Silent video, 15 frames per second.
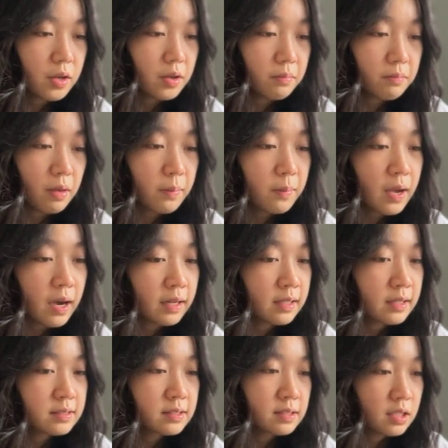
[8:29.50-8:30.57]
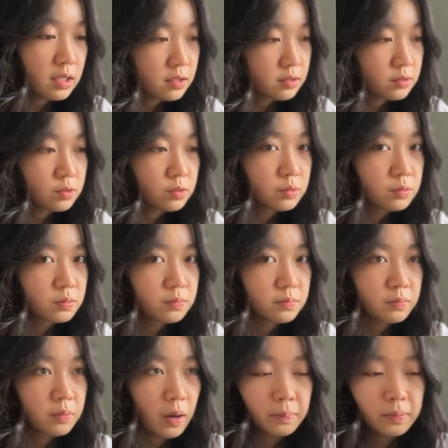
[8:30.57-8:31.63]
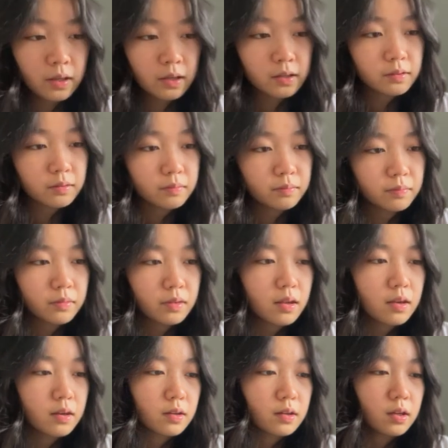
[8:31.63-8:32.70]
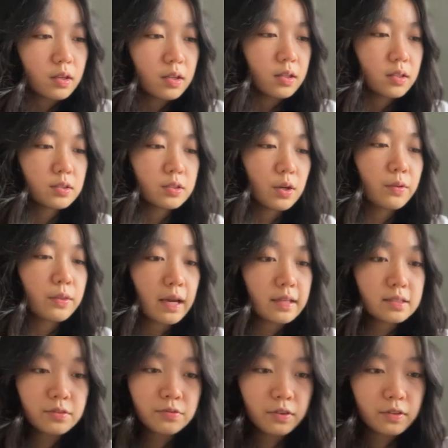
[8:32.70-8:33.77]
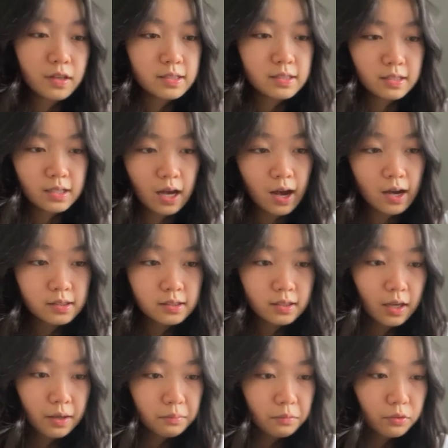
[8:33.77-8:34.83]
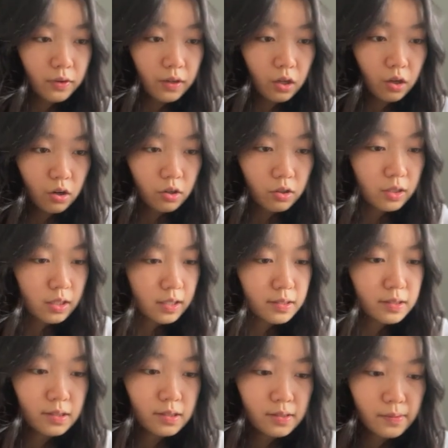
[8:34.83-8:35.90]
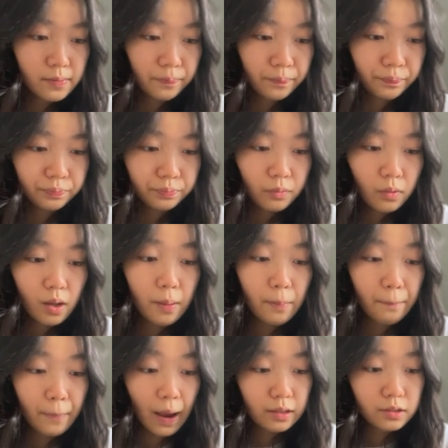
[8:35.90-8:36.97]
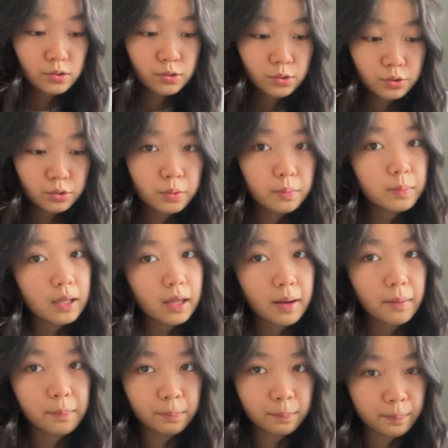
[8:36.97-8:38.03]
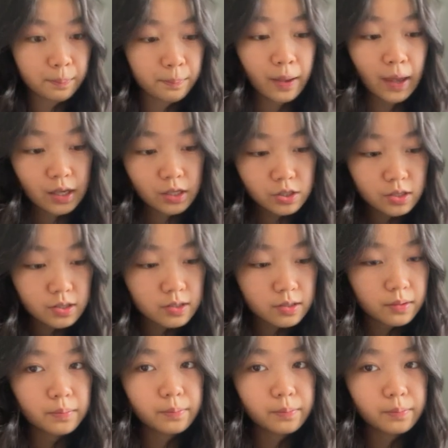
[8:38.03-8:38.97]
Maybe I didn't set it to public. So that's it for this task. And moving on is band social media pages.